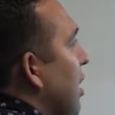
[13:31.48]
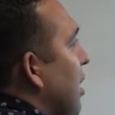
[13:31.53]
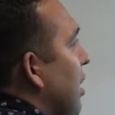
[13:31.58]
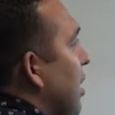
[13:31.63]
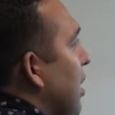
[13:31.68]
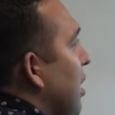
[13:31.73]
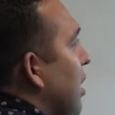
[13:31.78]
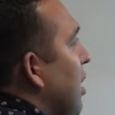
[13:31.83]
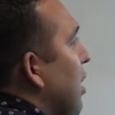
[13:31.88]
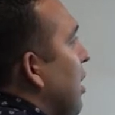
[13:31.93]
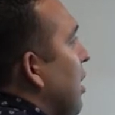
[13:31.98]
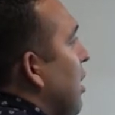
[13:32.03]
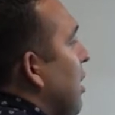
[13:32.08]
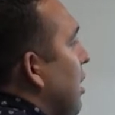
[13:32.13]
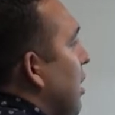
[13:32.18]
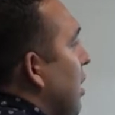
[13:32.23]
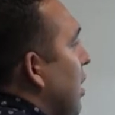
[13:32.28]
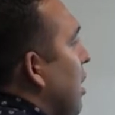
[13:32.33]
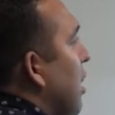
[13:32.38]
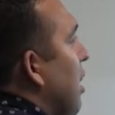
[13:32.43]

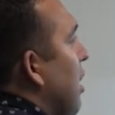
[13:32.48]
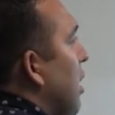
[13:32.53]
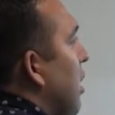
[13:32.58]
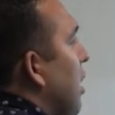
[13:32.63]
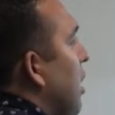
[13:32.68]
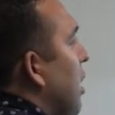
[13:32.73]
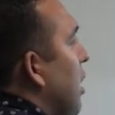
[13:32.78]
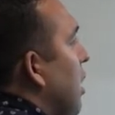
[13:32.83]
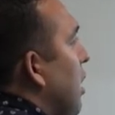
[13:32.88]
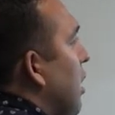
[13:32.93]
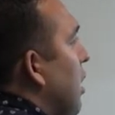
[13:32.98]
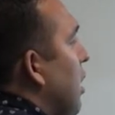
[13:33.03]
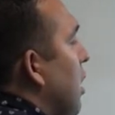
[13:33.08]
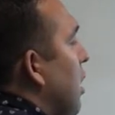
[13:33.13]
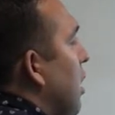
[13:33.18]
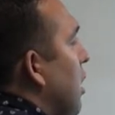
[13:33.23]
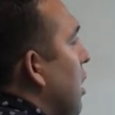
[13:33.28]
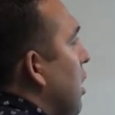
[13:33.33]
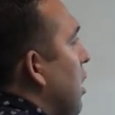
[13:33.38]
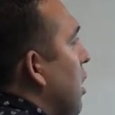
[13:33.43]

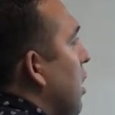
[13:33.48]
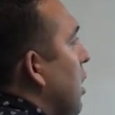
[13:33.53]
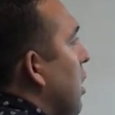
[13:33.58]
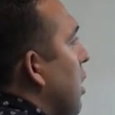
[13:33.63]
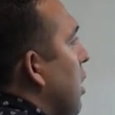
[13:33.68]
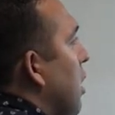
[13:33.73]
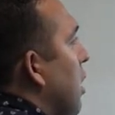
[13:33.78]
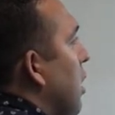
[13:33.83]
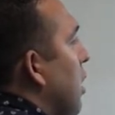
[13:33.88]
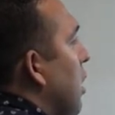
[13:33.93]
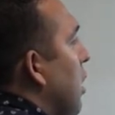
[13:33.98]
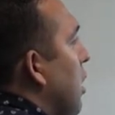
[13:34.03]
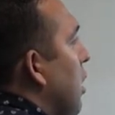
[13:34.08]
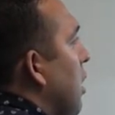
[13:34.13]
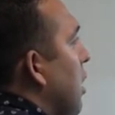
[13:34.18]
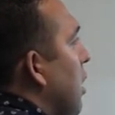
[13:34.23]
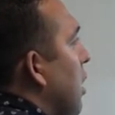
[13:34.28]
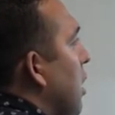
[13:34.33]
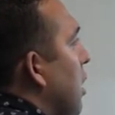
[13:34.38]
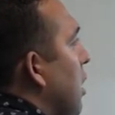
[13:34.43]

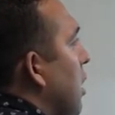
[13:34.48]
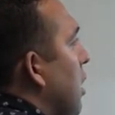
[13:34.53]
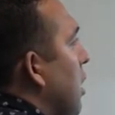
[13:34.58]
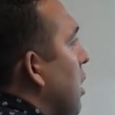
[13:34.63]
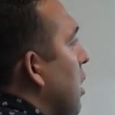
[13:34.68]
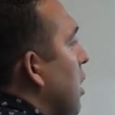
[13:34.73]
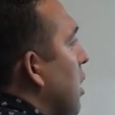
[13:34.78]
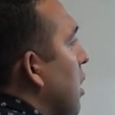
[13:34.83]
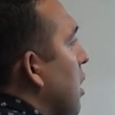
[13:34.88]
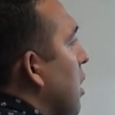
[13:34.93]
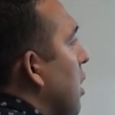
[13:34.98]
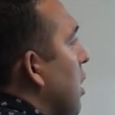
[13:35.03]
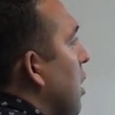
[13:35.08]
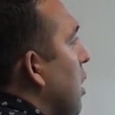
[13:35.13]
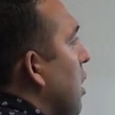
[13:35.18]
[no speech]